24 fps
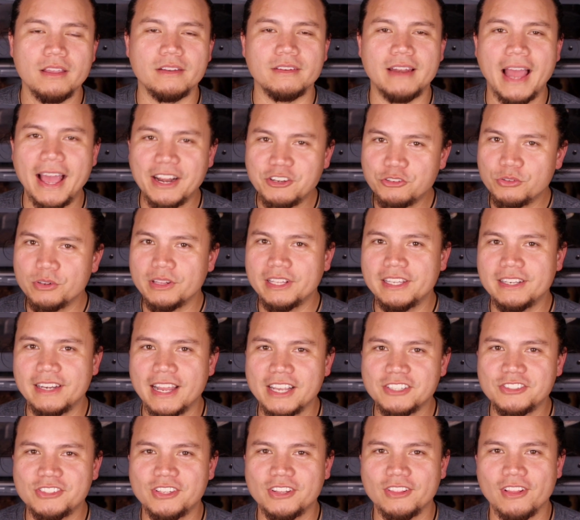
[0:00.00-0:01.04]
Naturally,
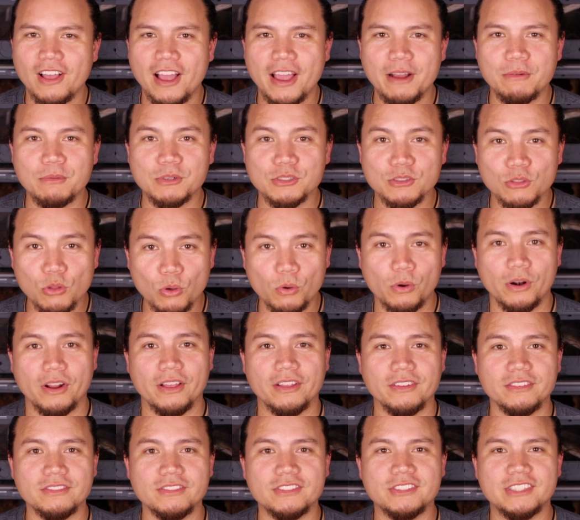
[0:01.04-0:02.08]
next in line was Laura,
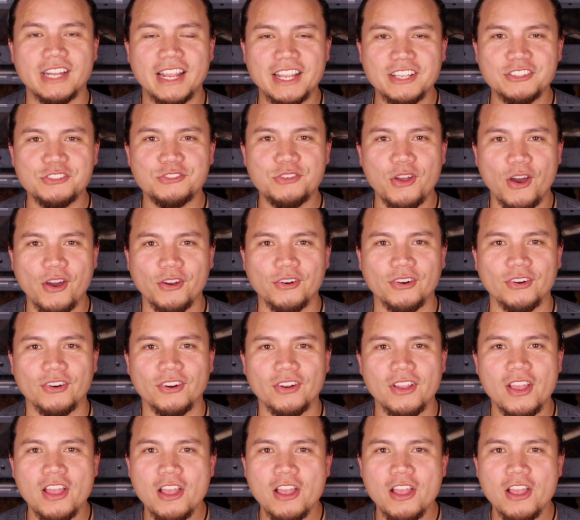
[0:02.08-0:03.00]
Jay's daughter.